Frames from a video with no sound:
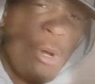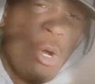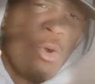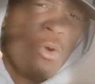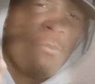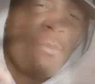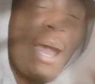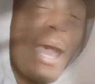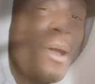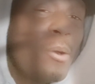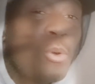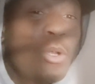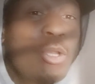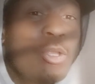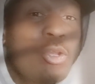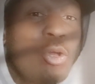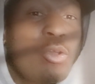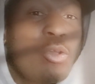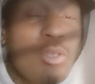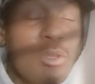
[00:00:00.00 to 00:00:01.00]
Boom. I want
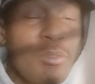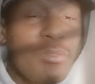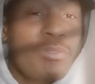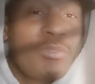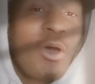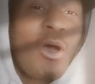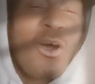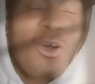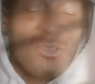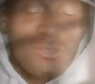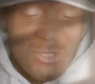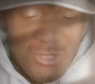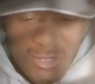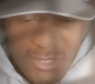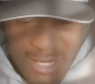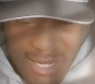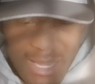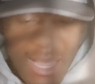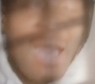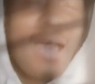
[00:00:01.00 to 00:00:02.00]
to know your thoughts,
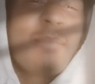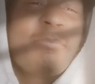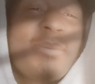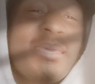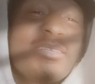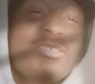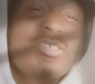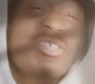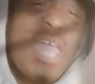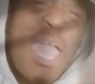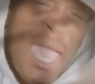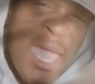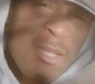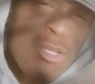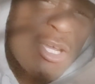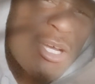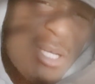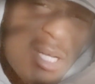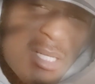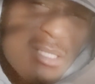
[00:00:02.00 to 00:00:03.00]
your comments,
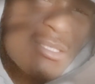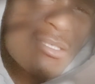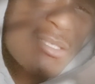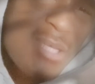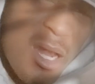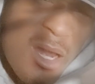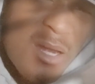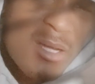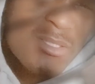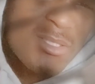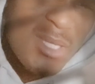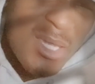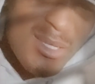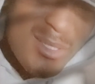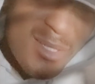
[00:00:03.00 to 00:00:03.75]
and your concerns